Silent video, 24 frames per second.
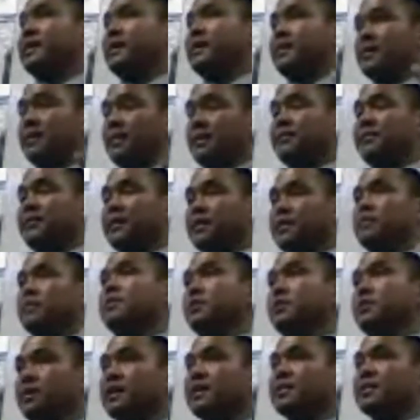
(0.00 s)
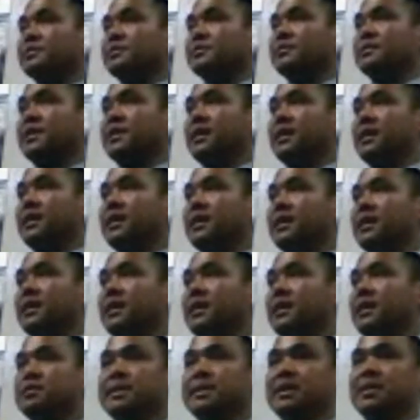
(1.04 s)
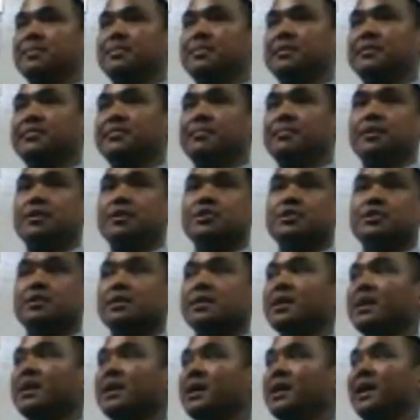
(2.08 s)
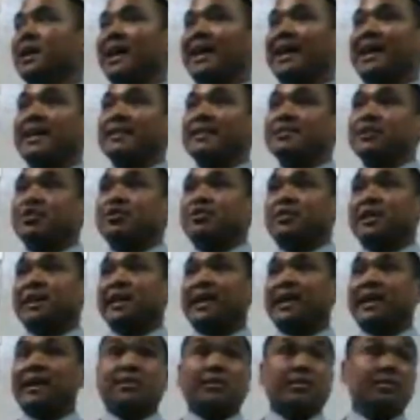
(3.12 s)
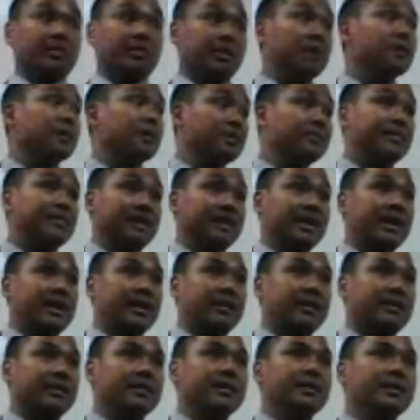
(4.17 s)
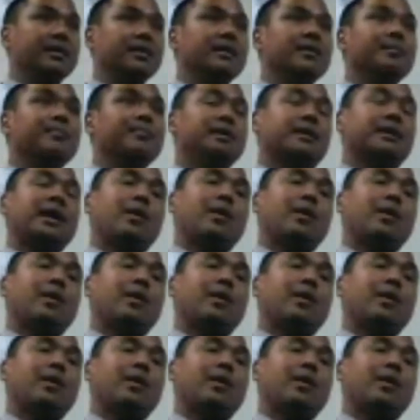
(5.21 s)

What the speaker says: If I know that you guys are engaged and you guys pick up the information, I actually try to get out early if I can.